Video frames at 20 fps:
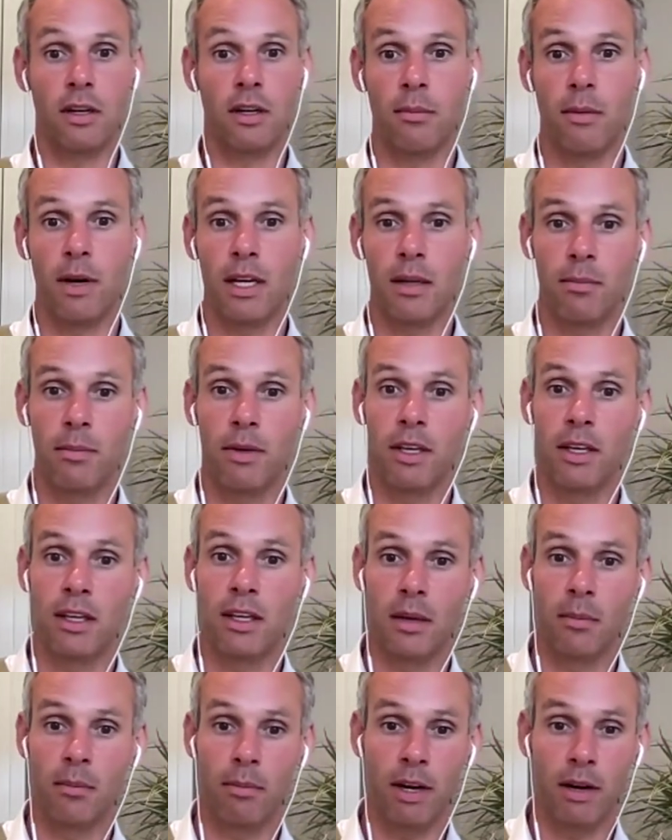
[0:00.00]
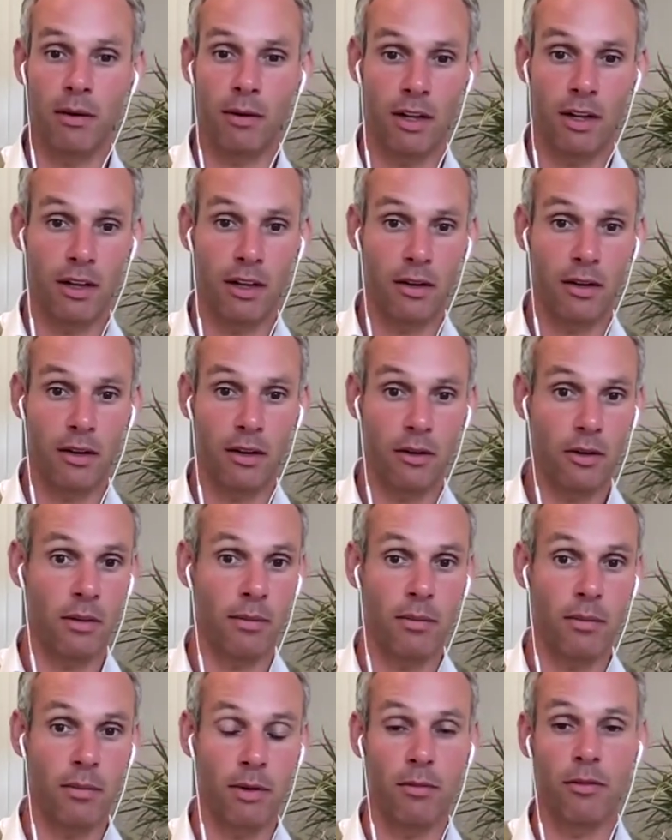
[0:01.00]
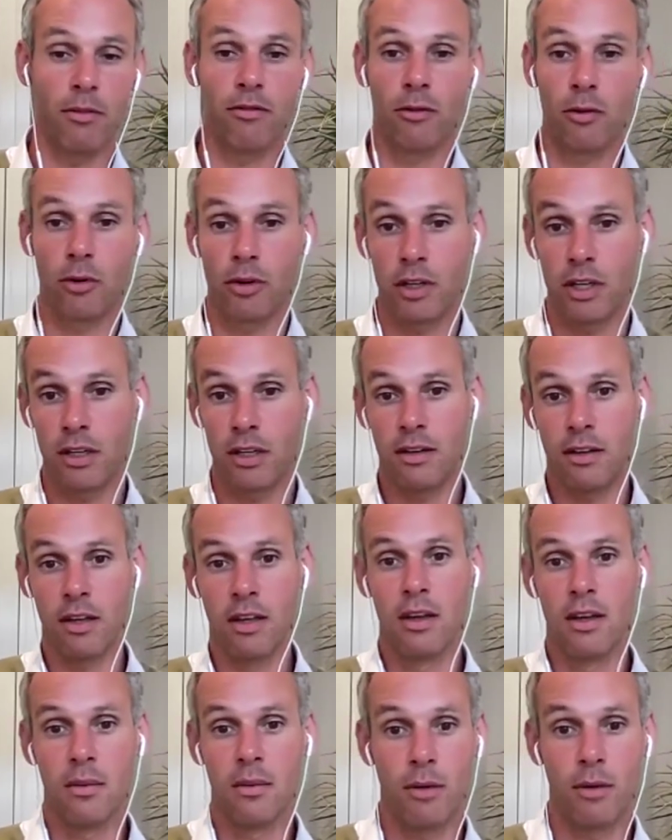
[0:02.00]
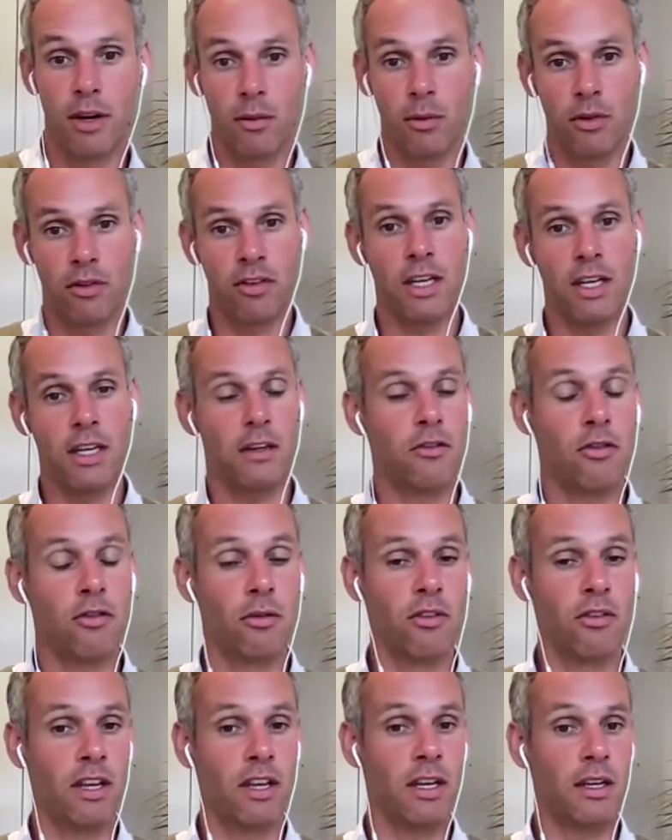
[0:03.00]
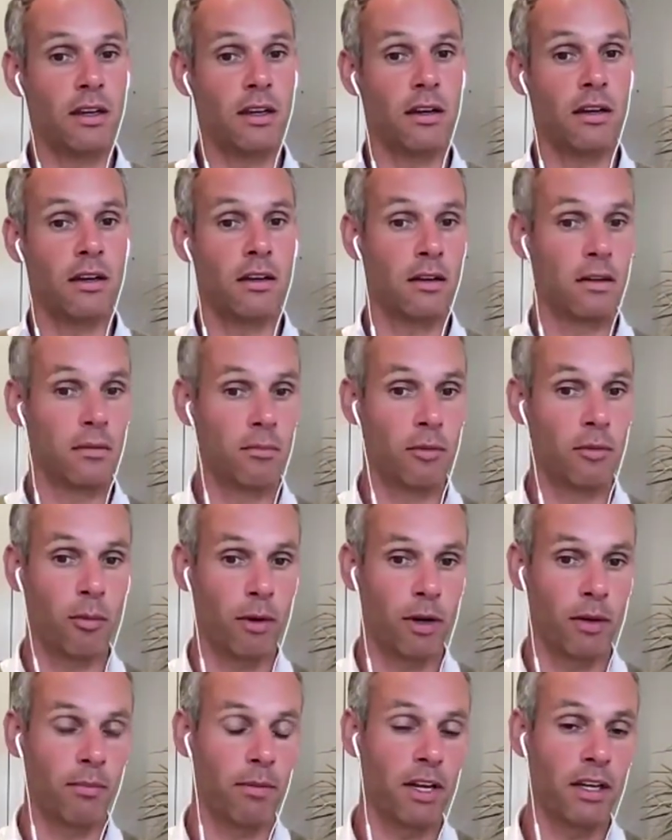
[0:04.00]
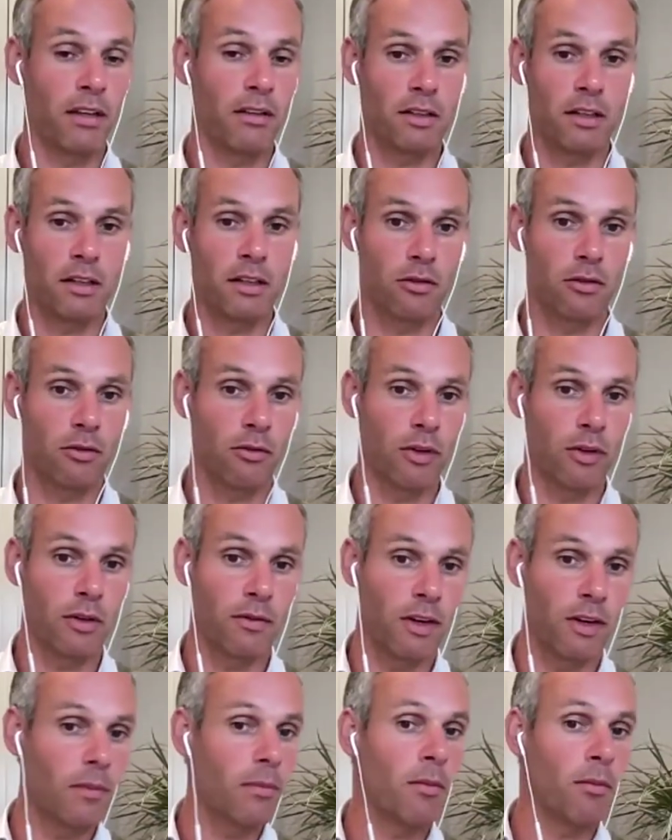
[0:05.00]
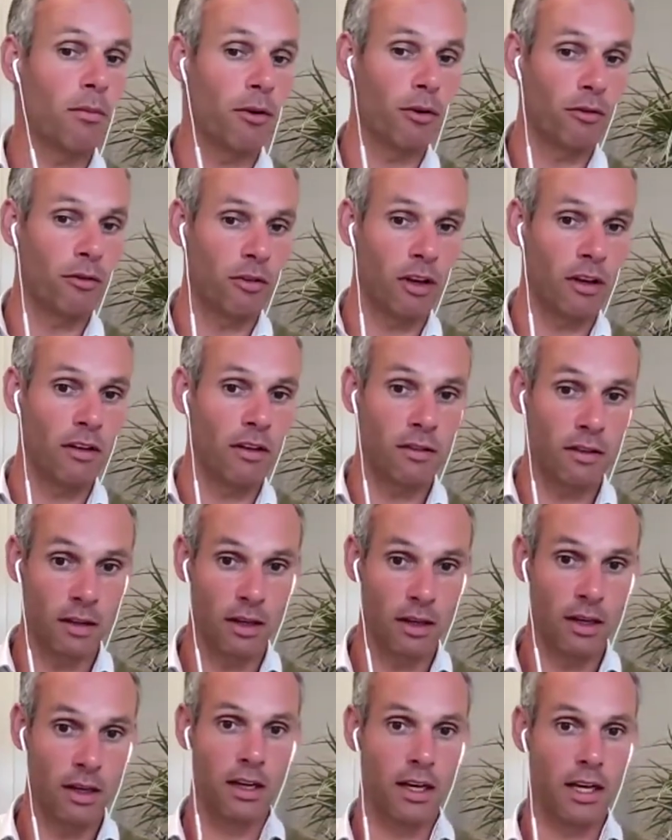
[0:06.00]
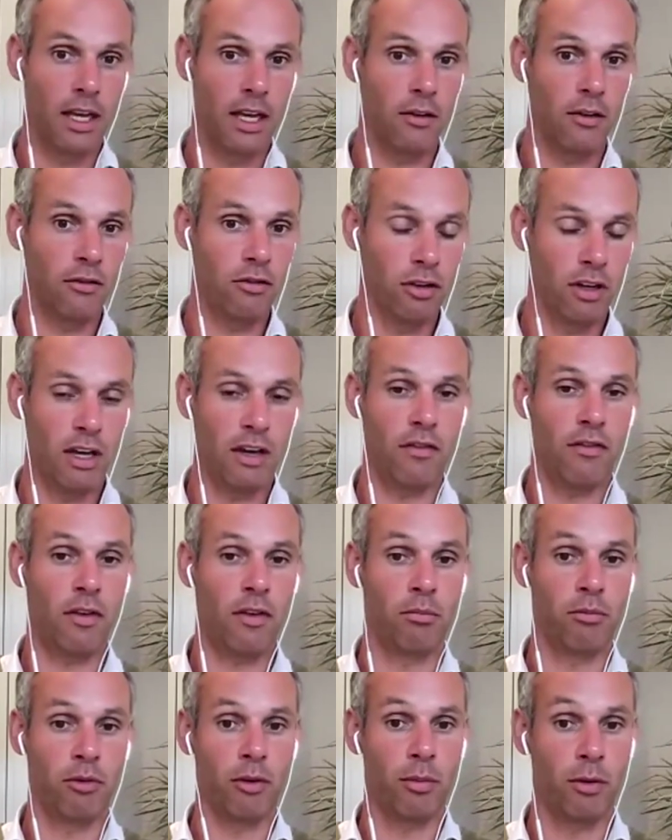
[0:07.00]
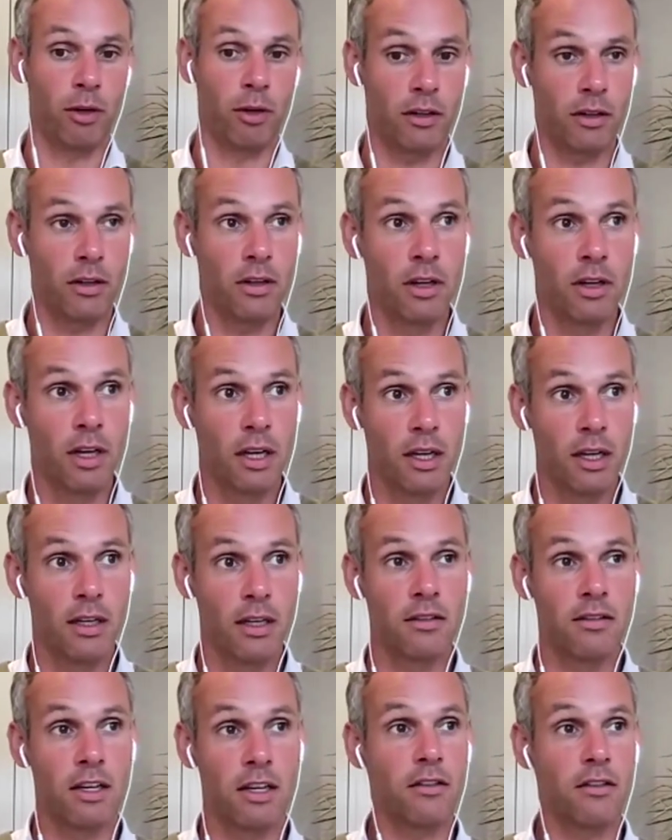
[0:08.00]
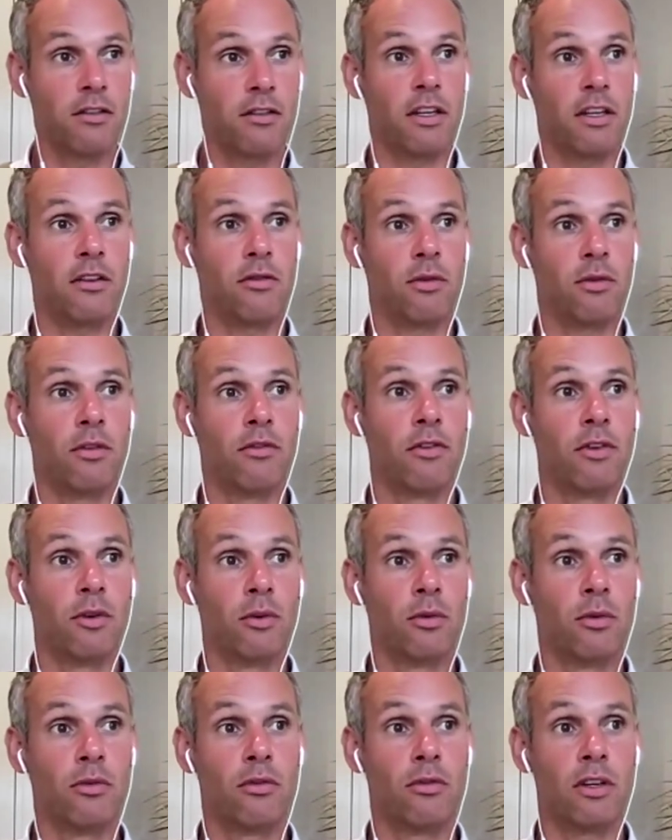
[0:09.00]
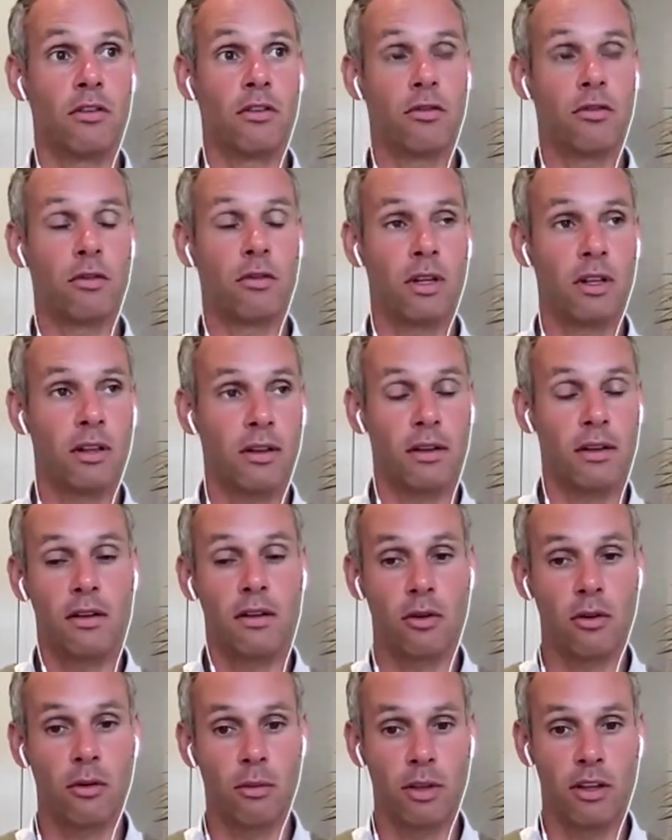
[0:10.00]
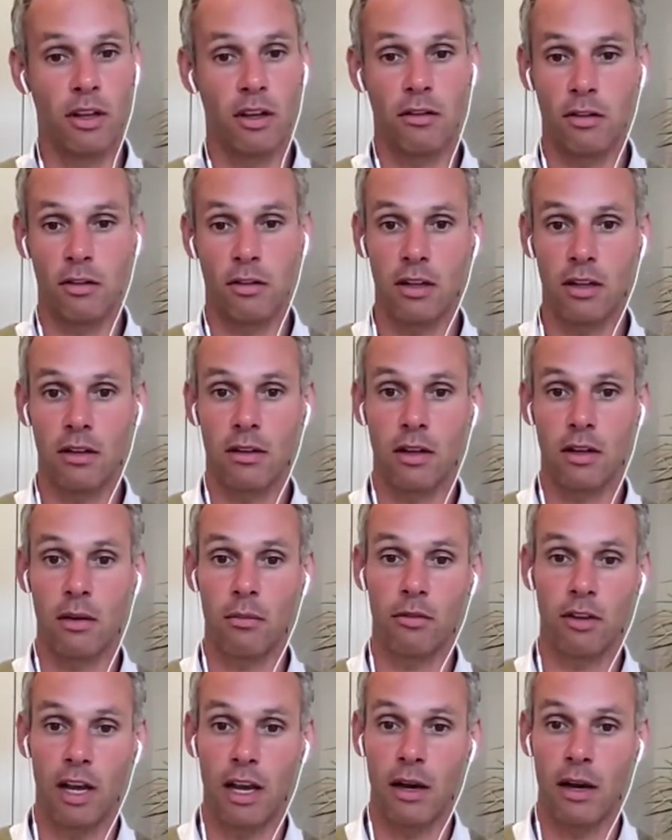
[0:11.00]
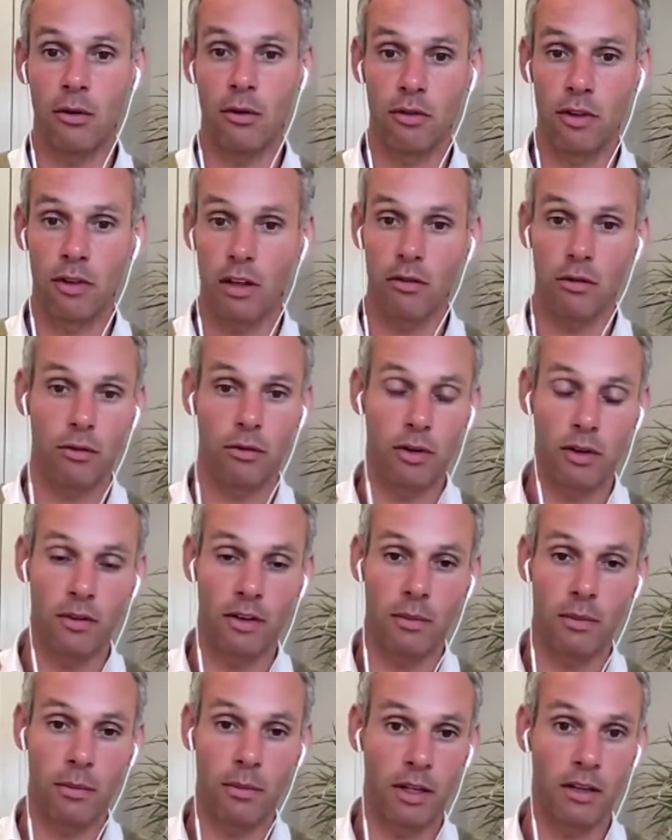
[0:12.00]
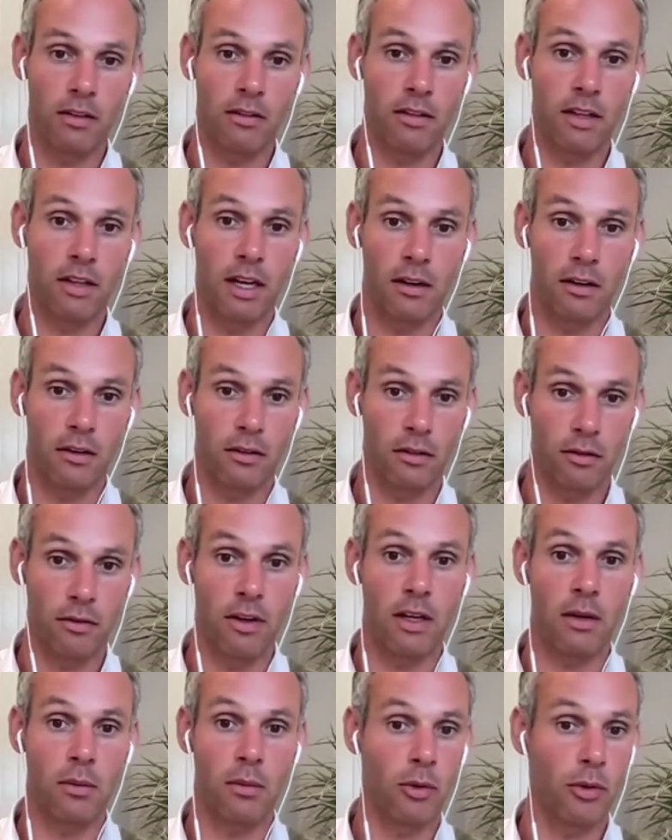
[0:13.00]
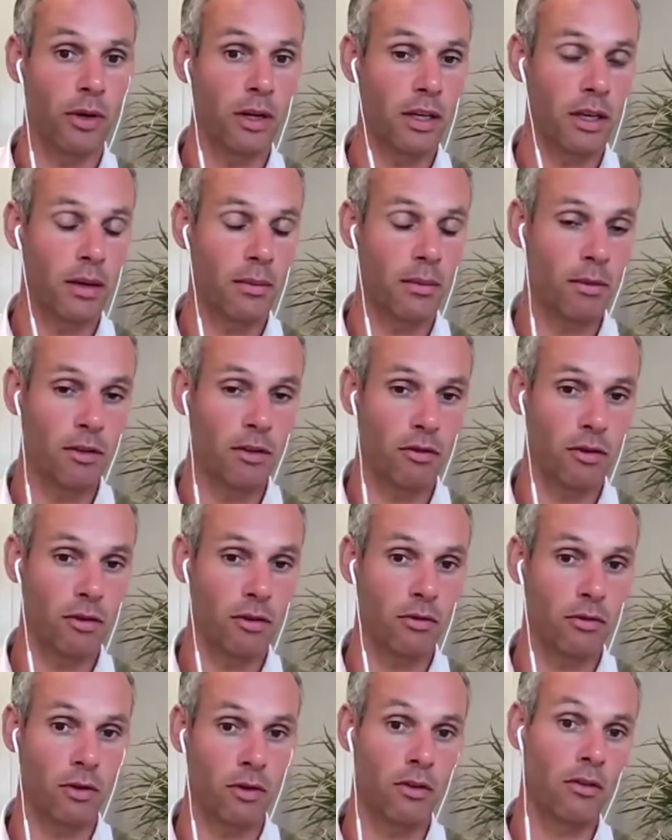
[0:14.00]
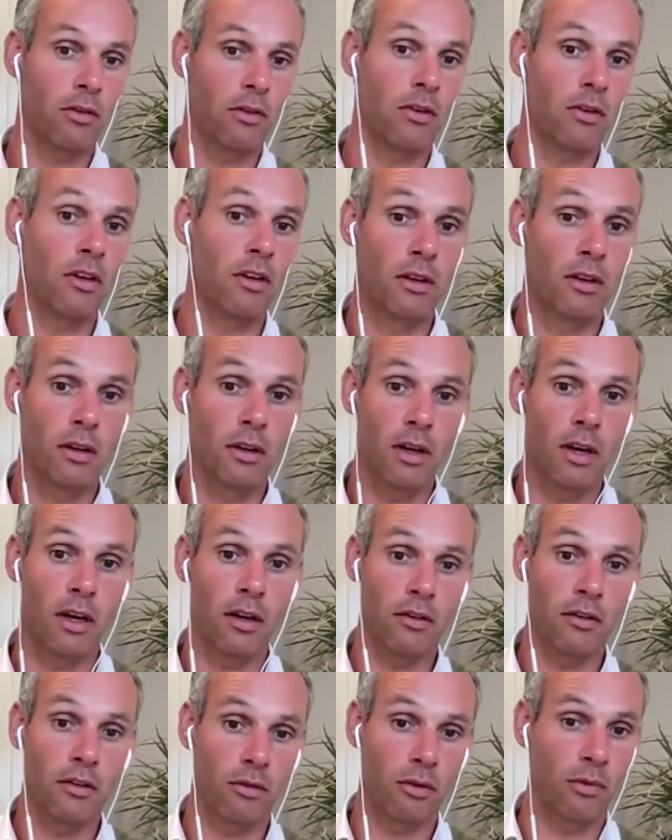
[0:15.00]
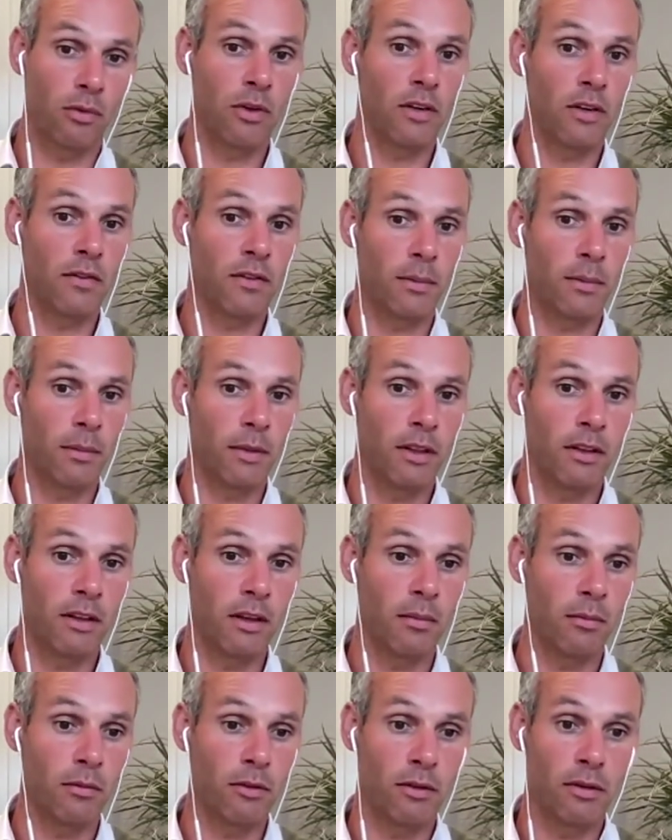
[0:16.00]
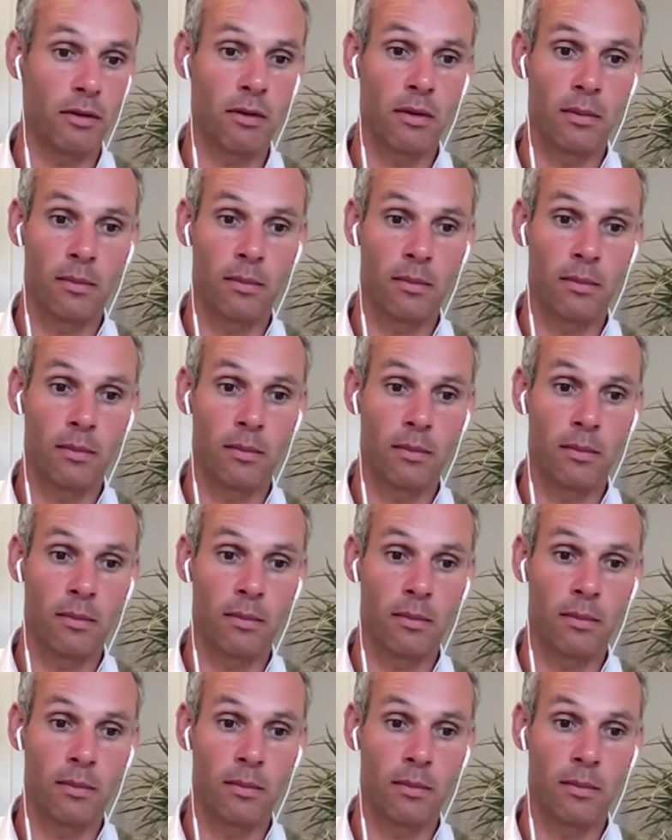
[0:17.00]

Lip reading: It might be in parallel, it might be before it, but I would say it should take a prominent place in the software development process, and you should have a proper design stage review to ensure that the documentation that comes out of that software development is there, is available, and can be transferred to the other software development teams.